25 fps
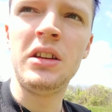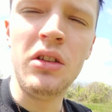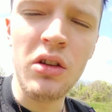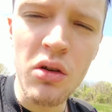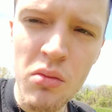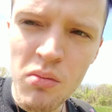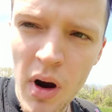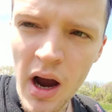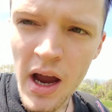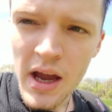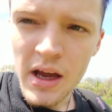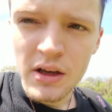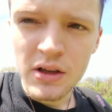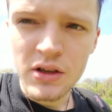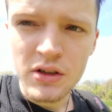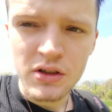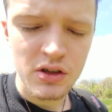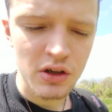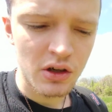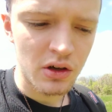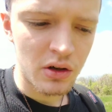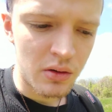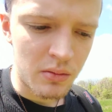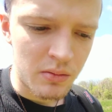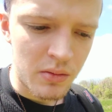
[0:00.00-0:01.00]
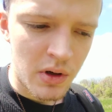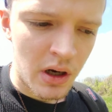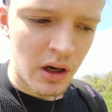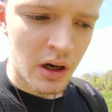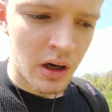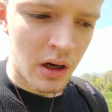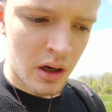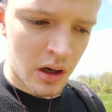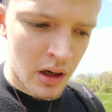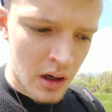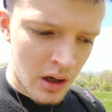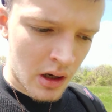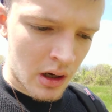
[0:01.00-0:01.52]
you might assume
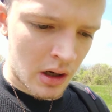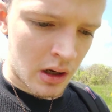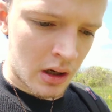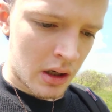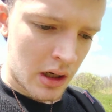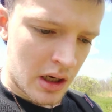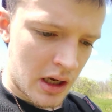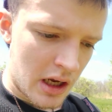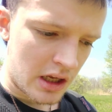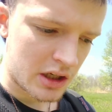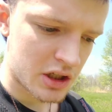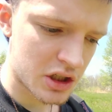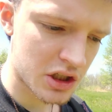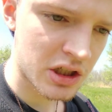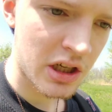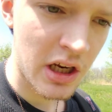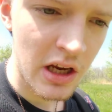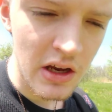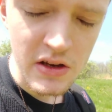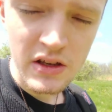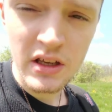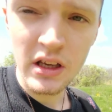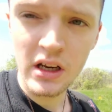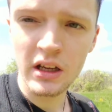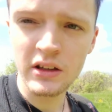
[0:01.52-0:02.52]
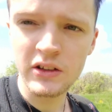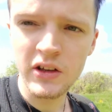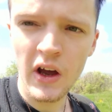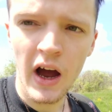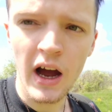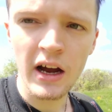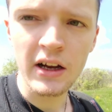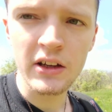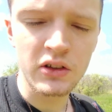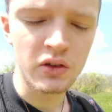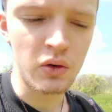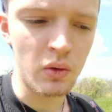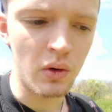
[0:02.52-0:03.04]
it's cheesy to
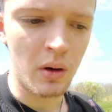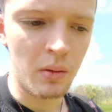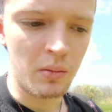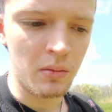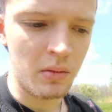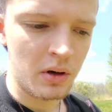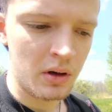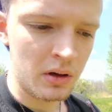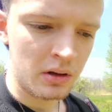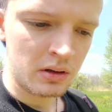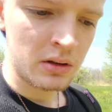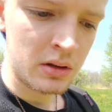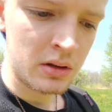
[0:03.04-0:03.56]
talk to him.